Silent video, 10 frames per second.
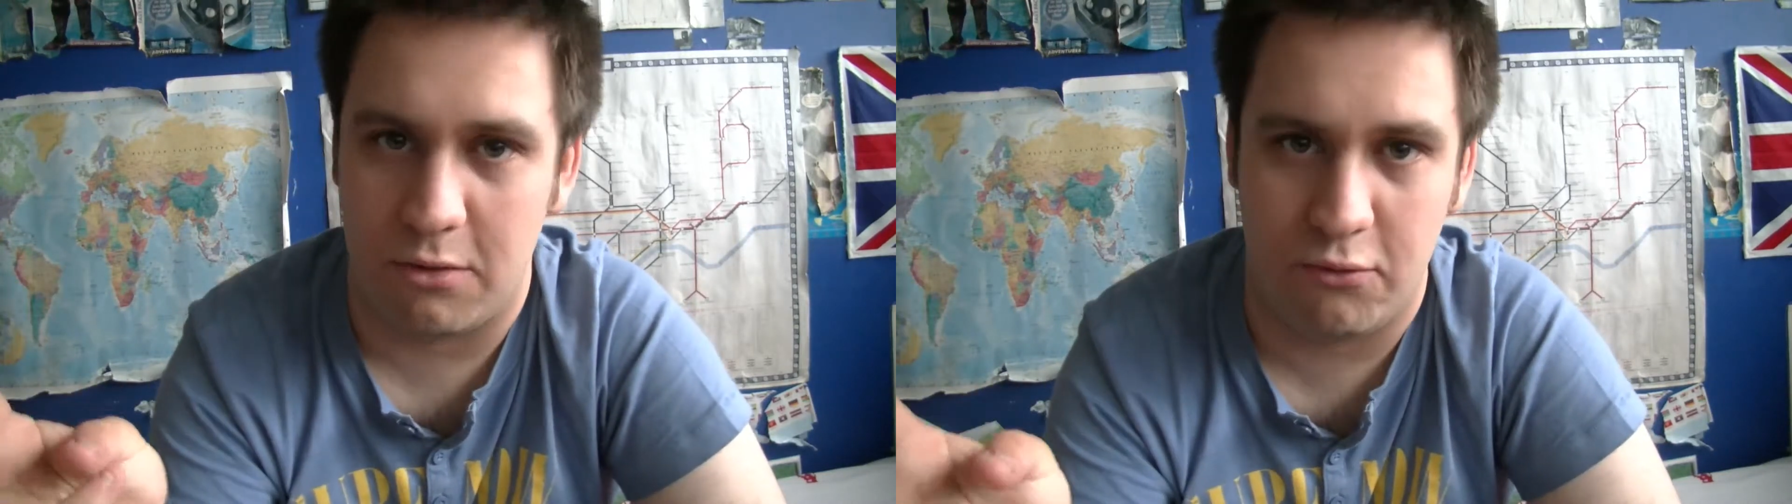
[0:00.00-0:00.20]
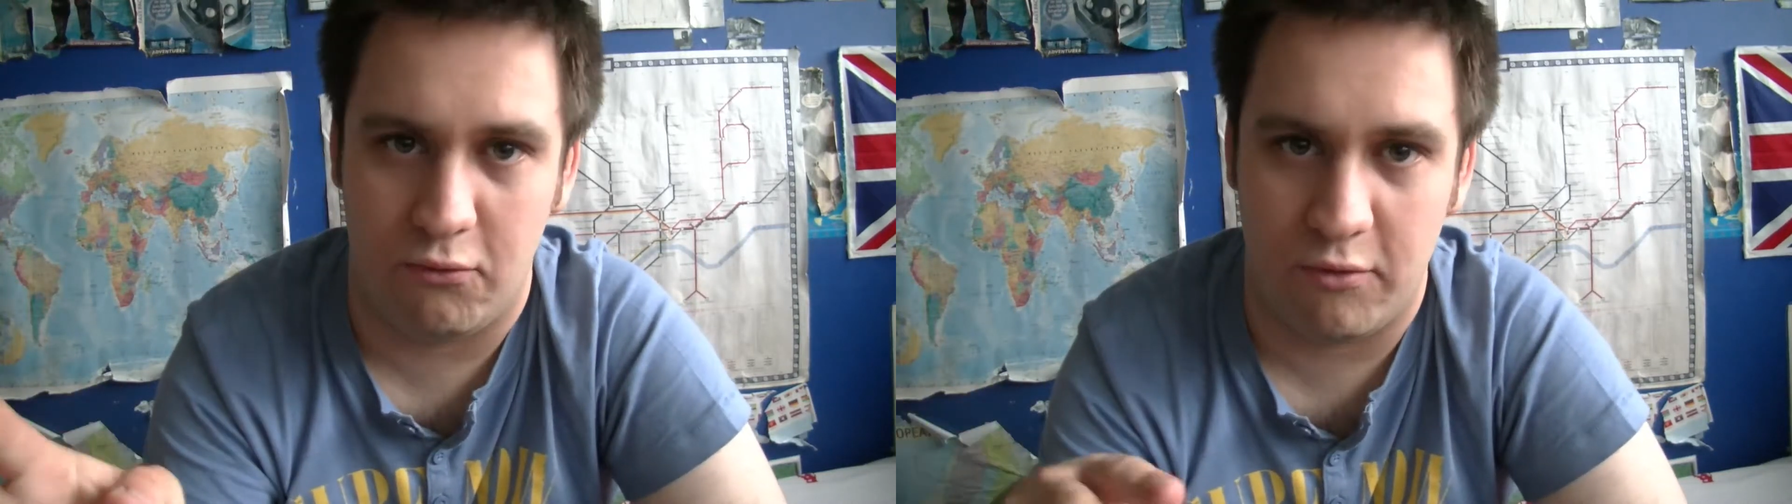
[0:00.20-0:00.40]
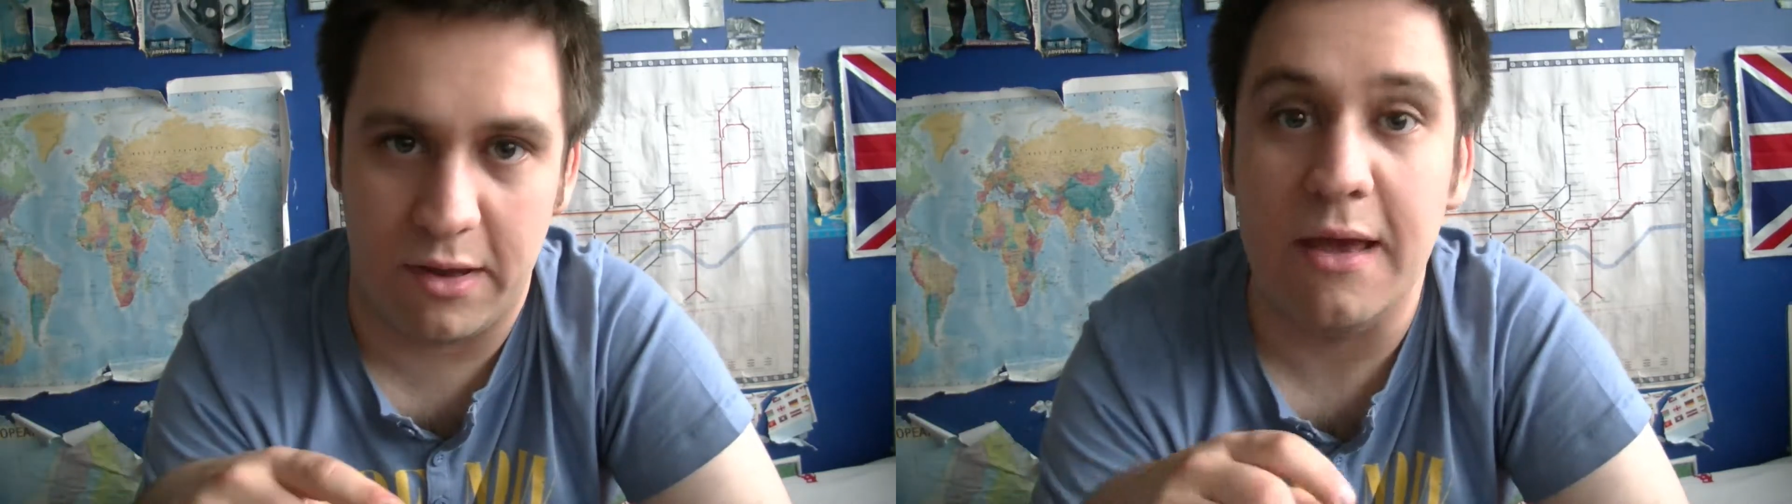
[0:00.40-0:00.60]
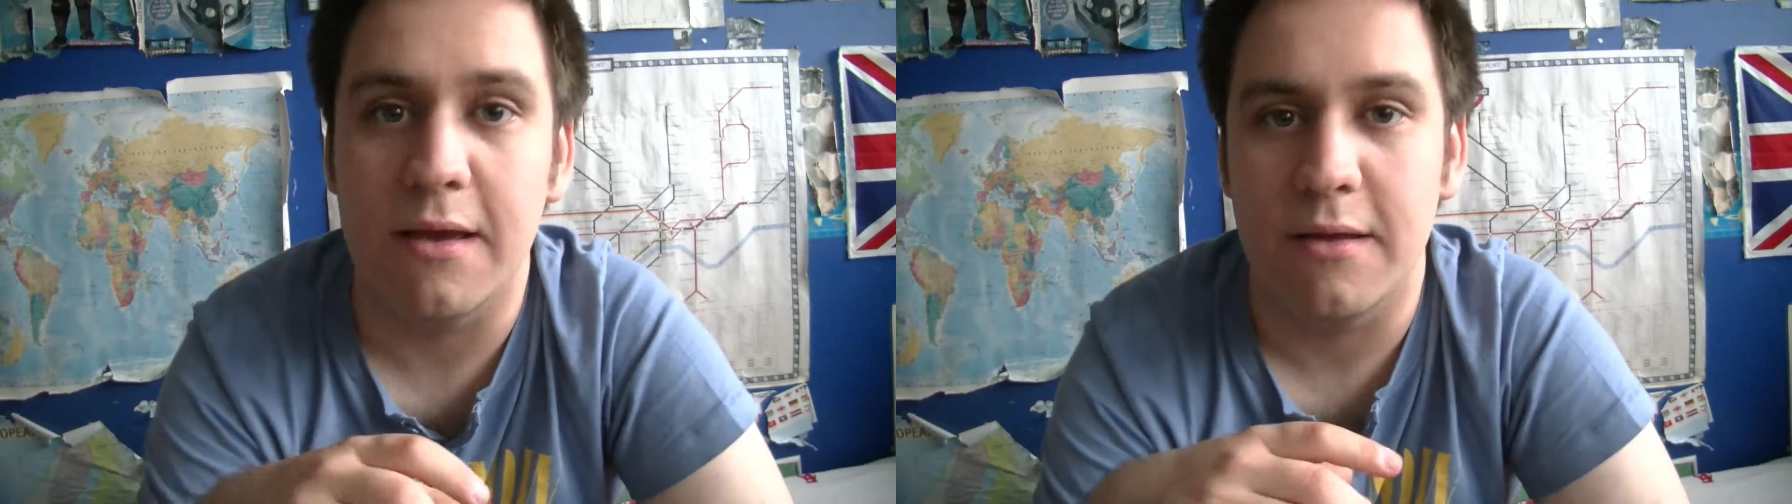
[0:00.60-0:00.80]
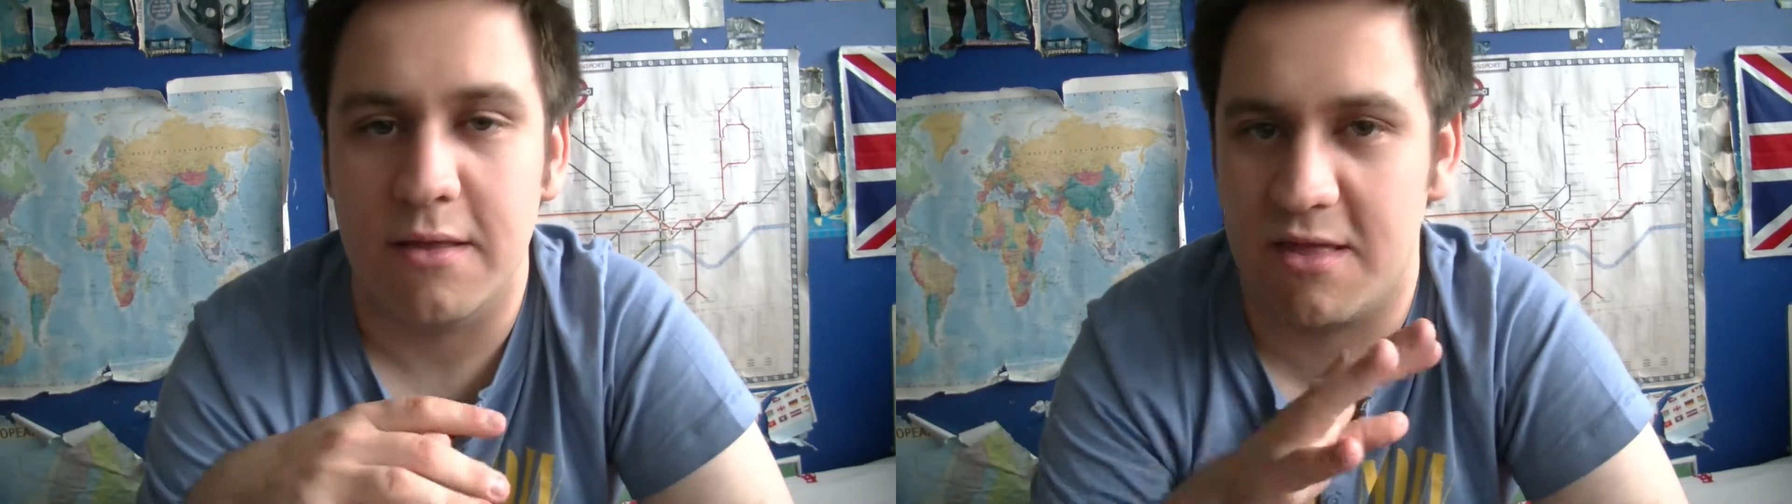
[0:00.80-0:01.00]
story,
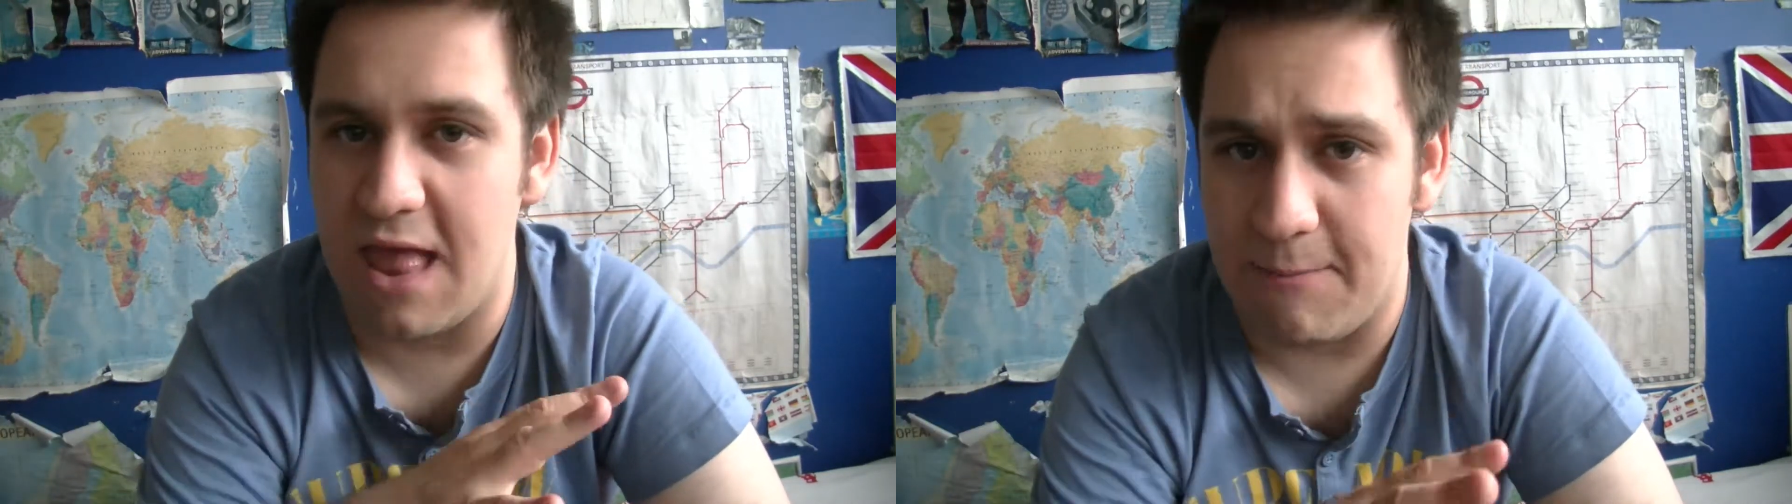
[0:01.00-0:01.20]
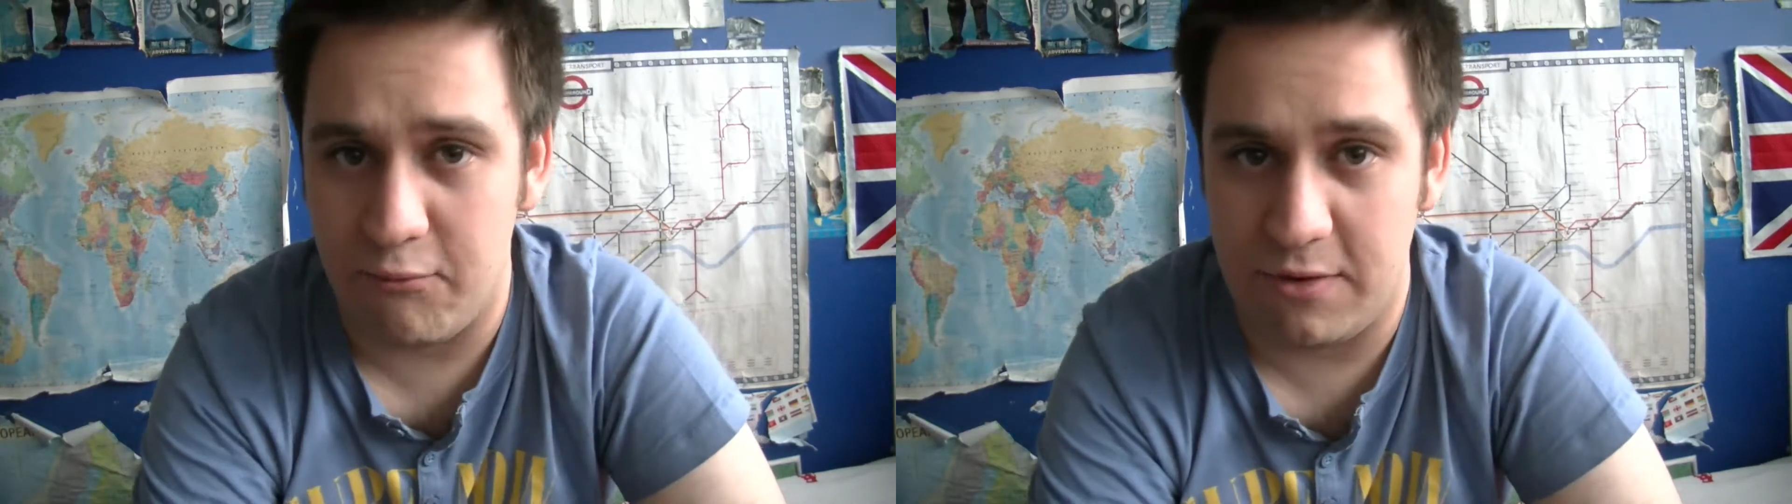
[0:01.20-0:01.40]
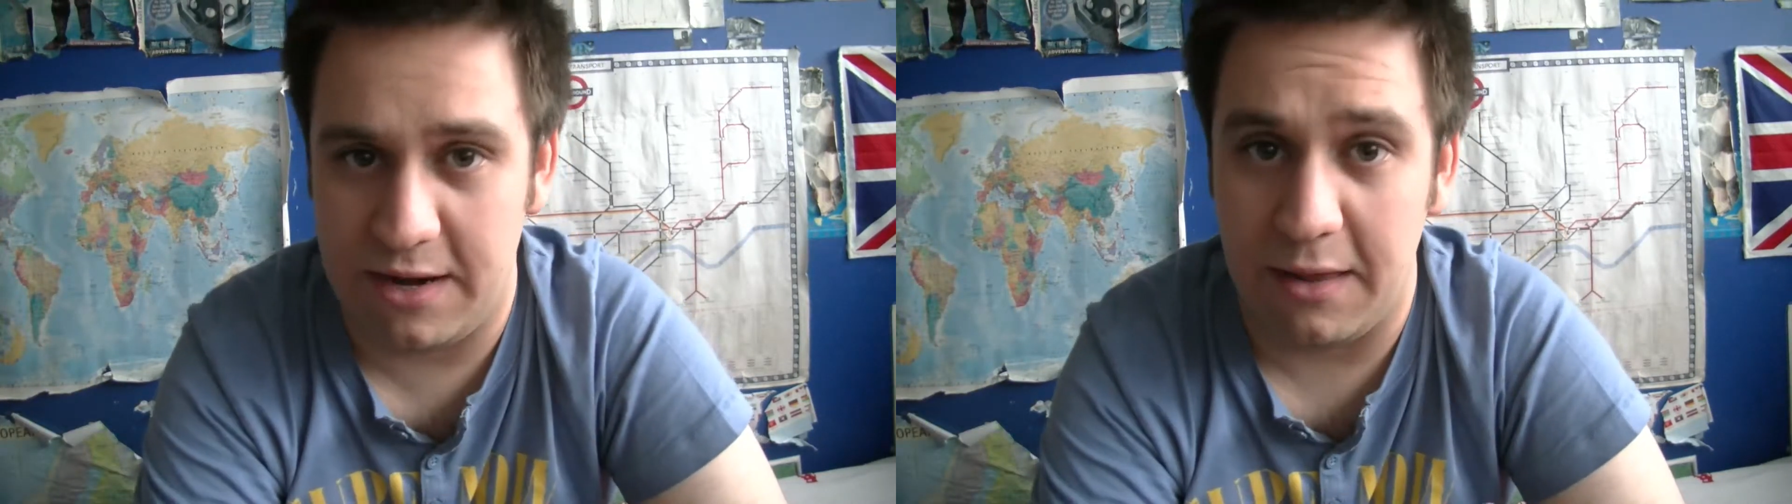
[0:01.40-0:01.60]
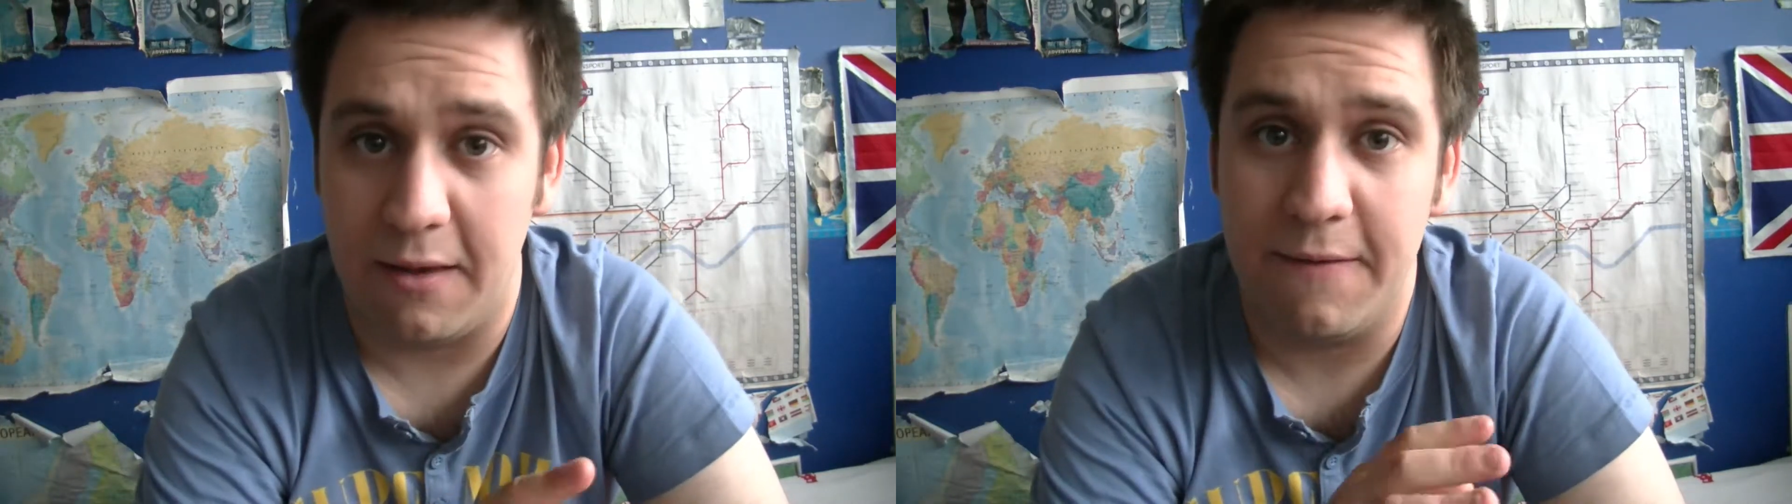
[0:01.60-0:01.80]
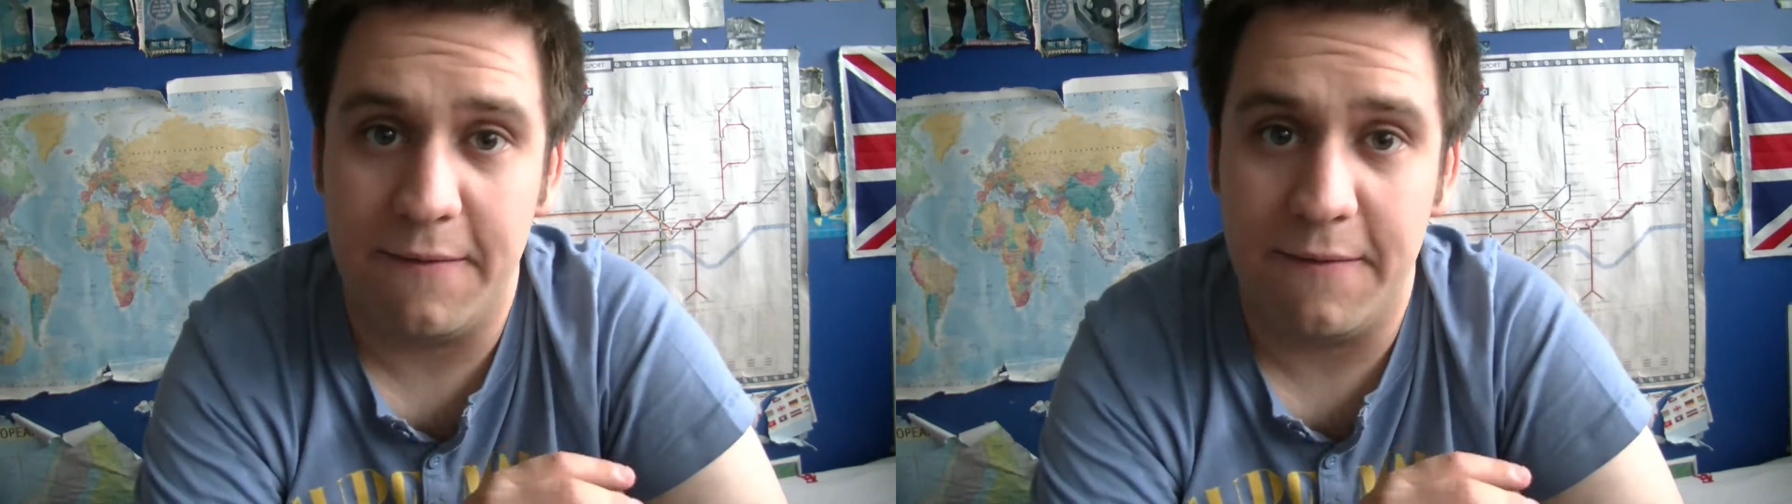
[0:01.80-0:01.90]
separately.